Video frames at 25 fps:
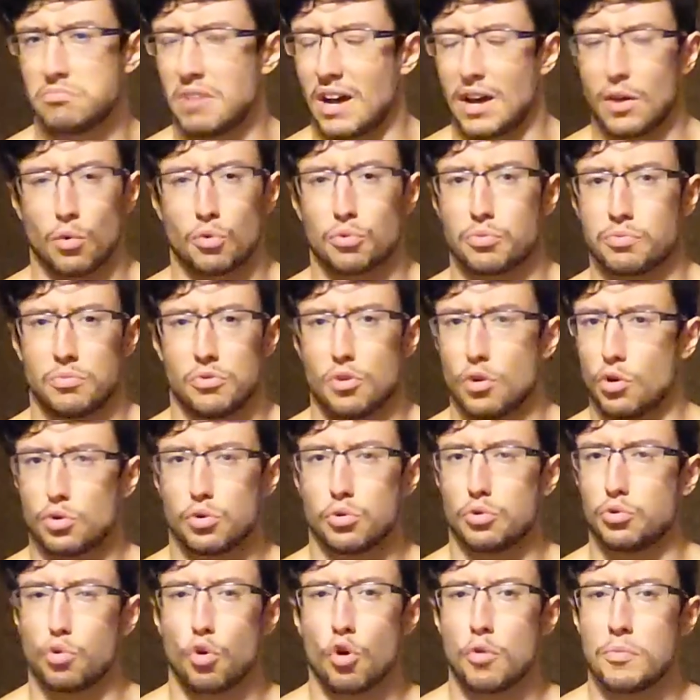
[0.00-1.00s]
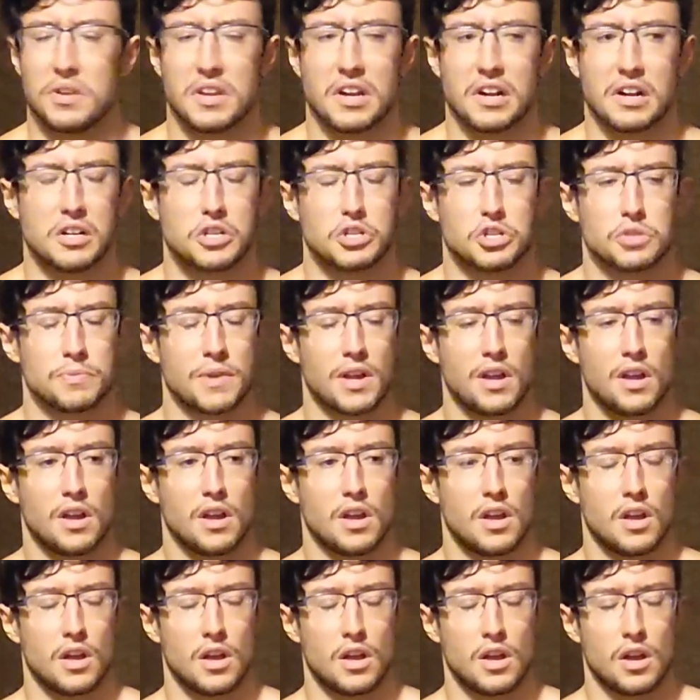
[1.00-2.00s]
I don't know the term in English,
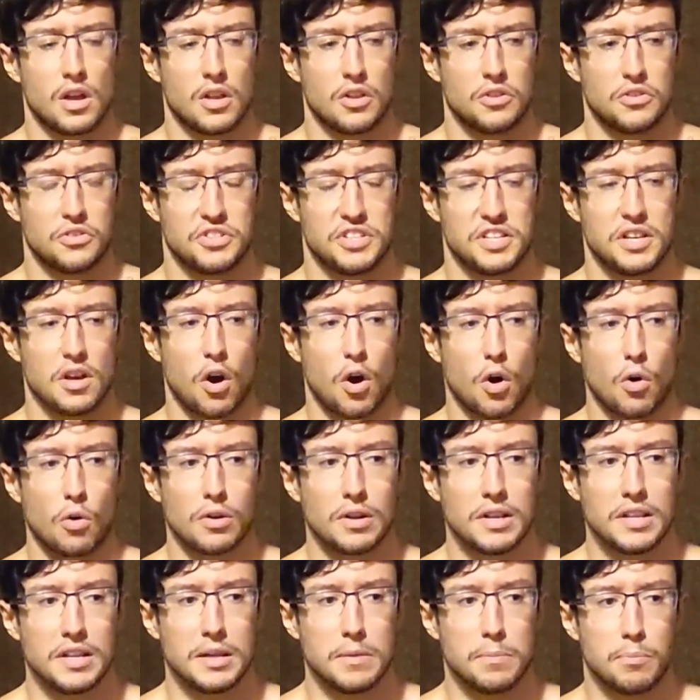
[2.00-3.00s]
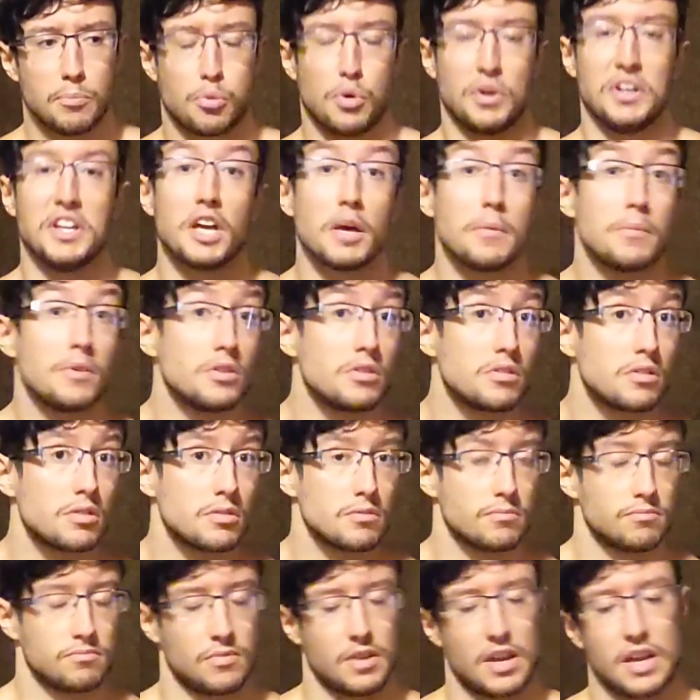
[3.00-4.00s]
the only
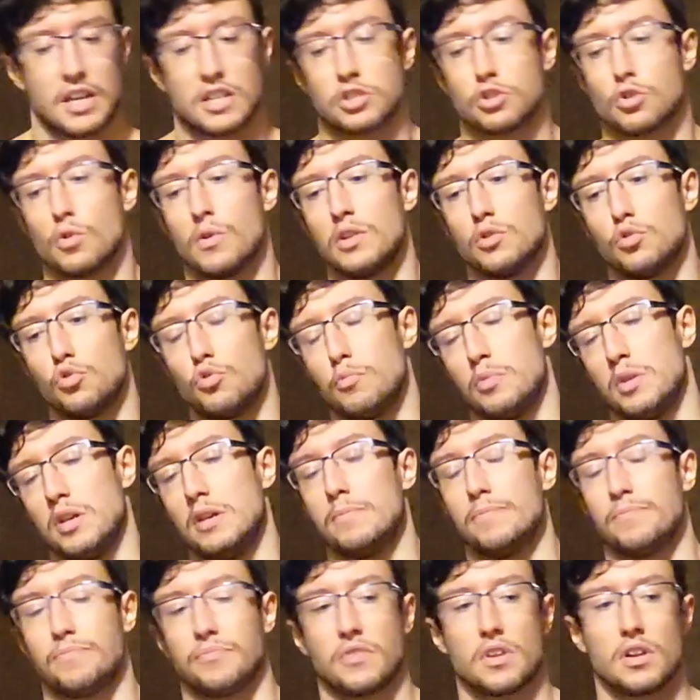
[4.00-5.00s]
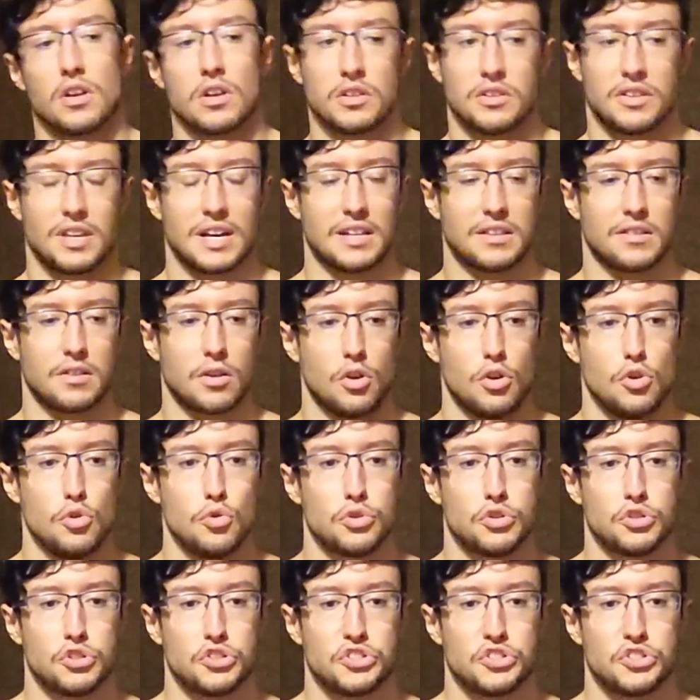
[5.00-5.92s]
predicament is going to be that you